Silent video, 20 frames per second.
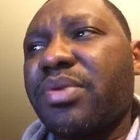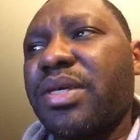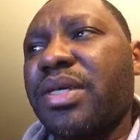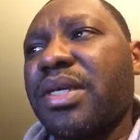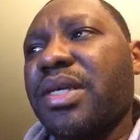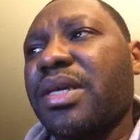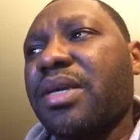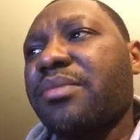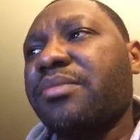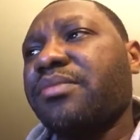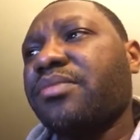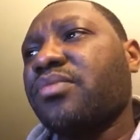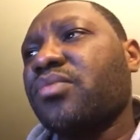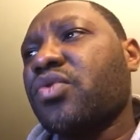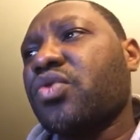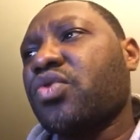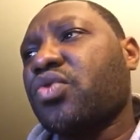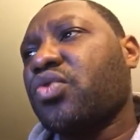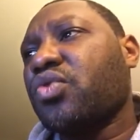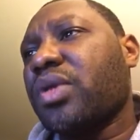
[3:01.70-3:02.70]
p.m.
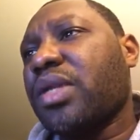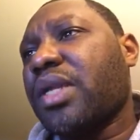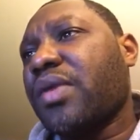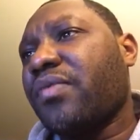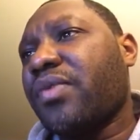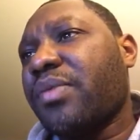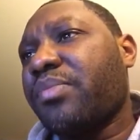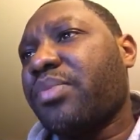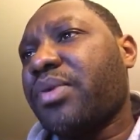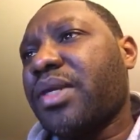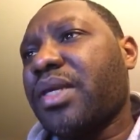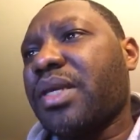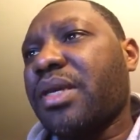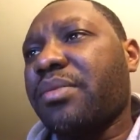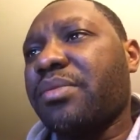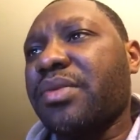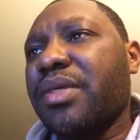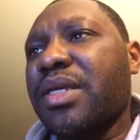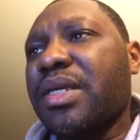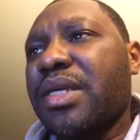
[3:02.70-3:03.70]
to 11
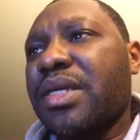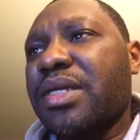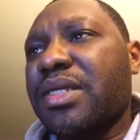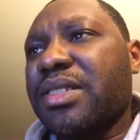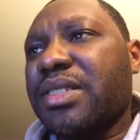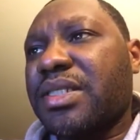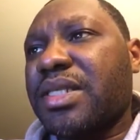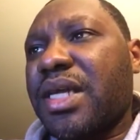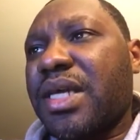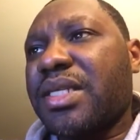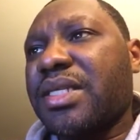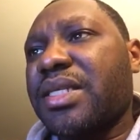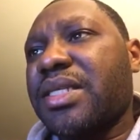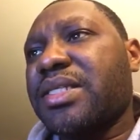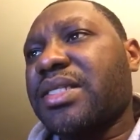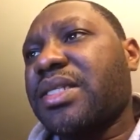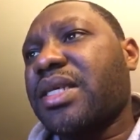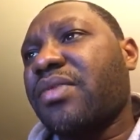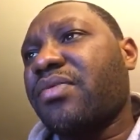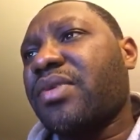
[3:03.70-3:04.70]
p.m.
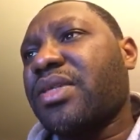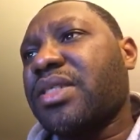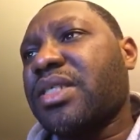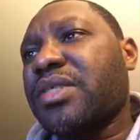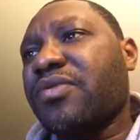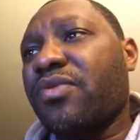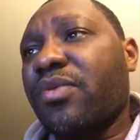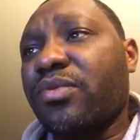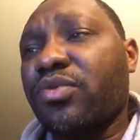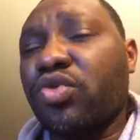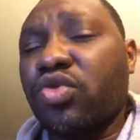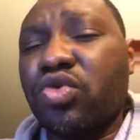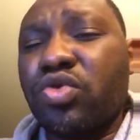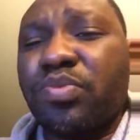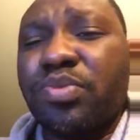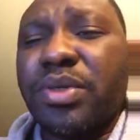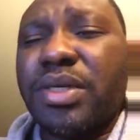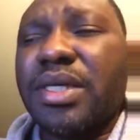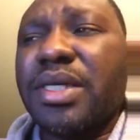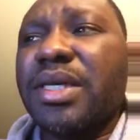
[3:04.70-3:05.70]
Sunday service is from
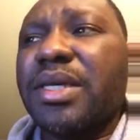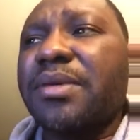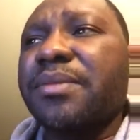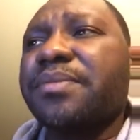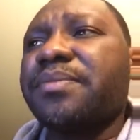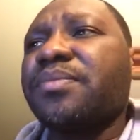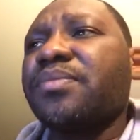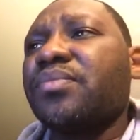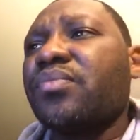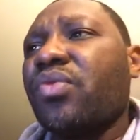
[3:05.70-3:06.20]
2 p.m.